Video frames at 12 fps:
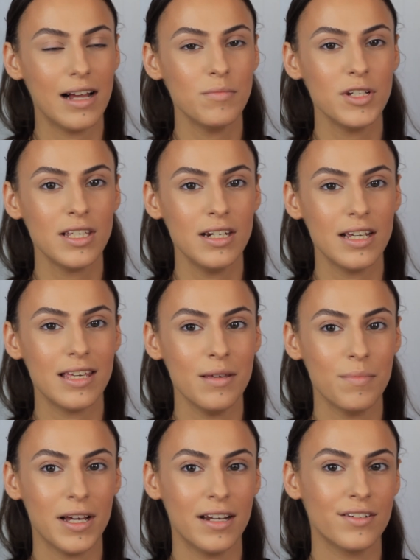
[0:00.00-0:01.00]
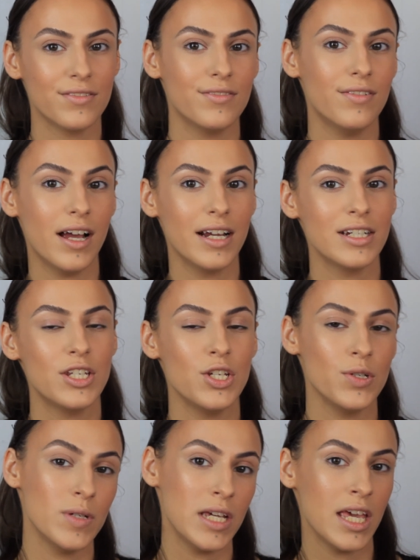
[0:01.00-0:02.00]
I'm just going to keep kind of
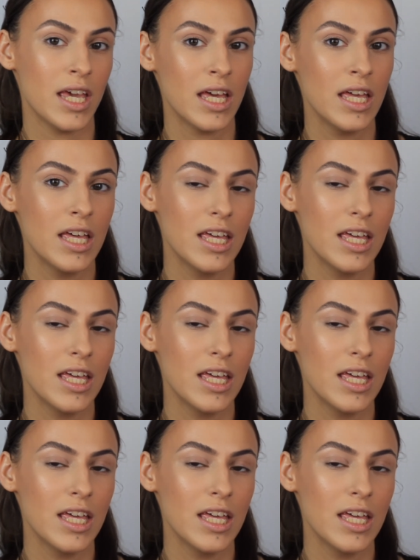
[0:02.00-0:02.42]
fine-tuning